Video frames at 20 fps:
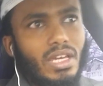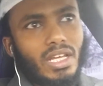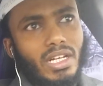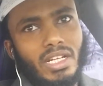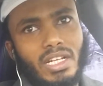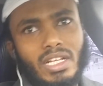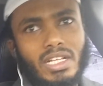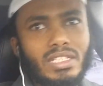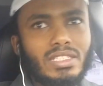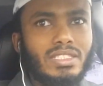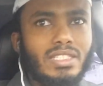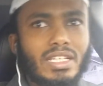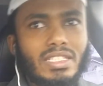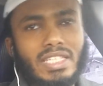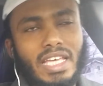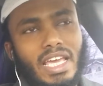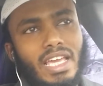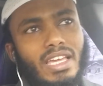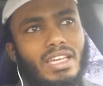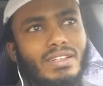and it is to
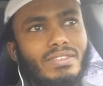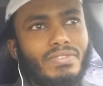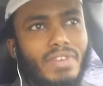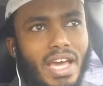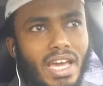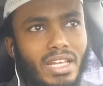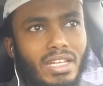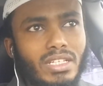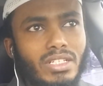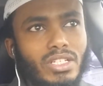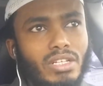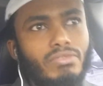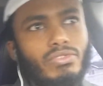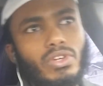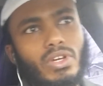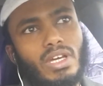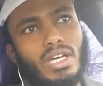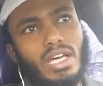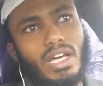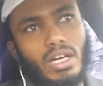take advantage of
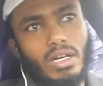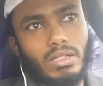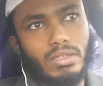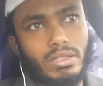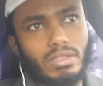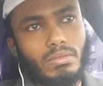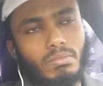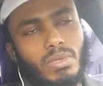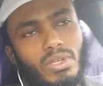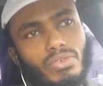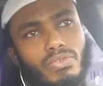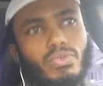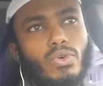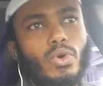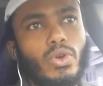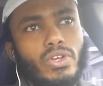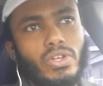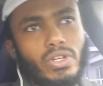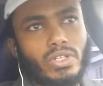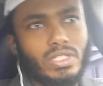your health
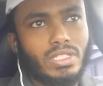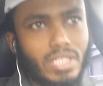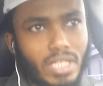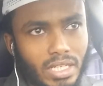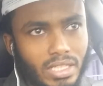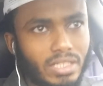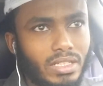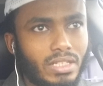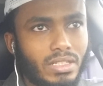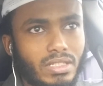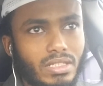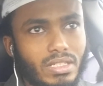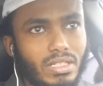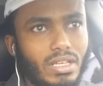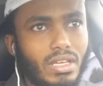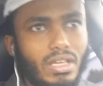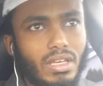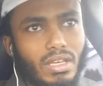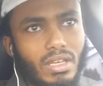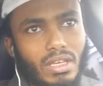before your sickness.
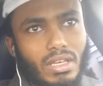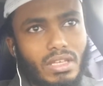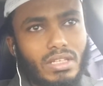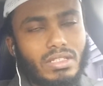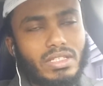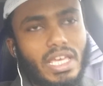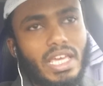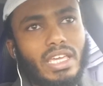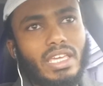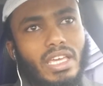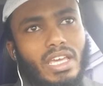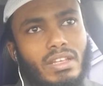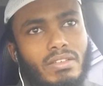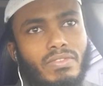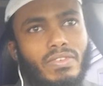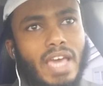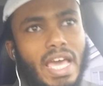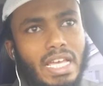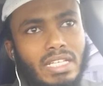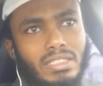Take
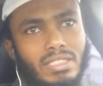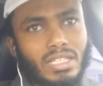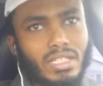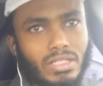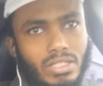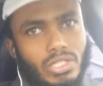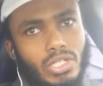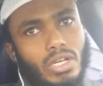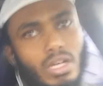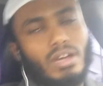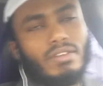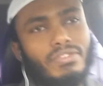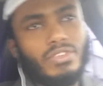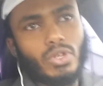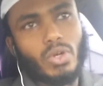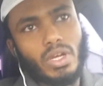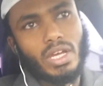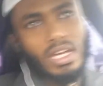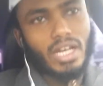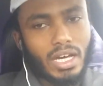advantage of
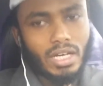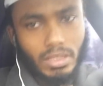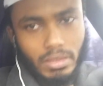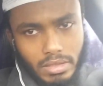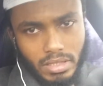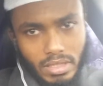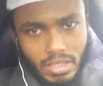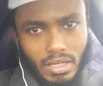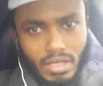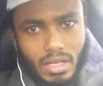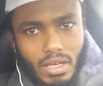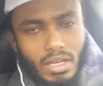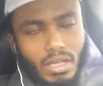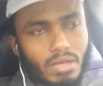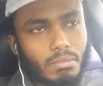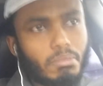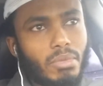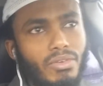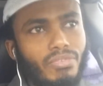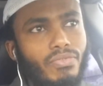your health
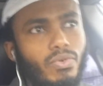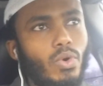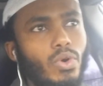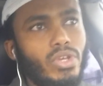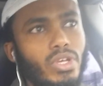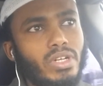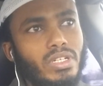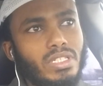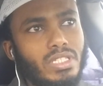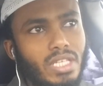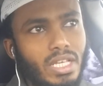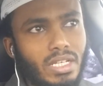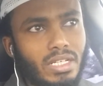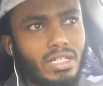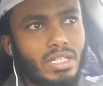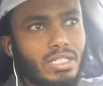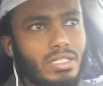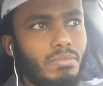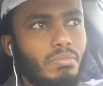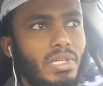before your
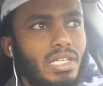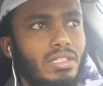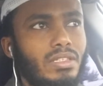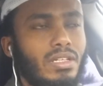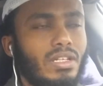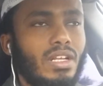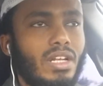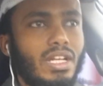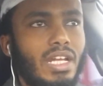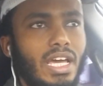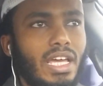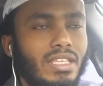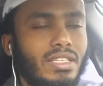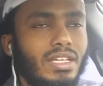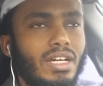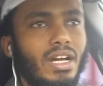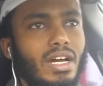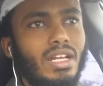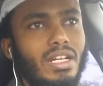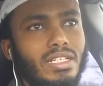sickness, bi'idhnillahi
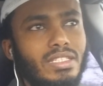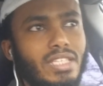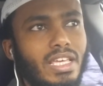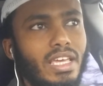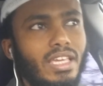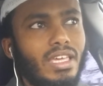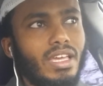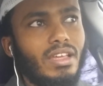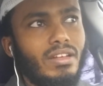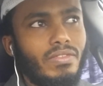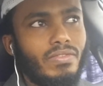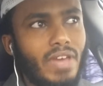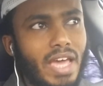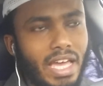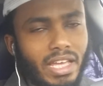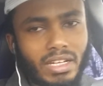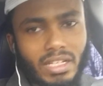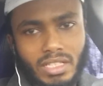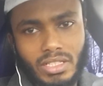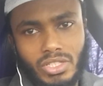ta'ala. Take
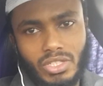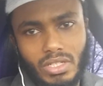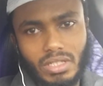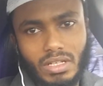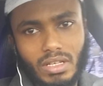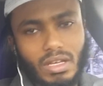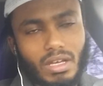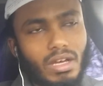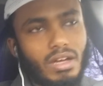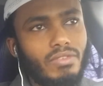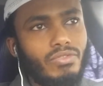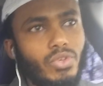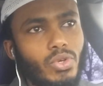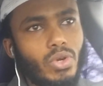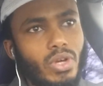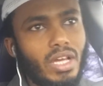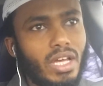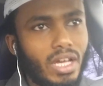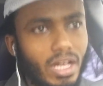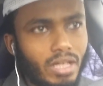advantage of
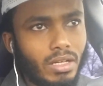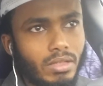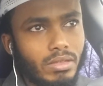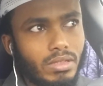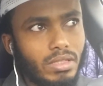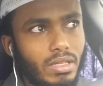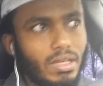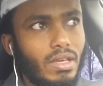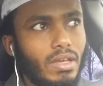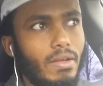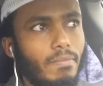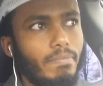your health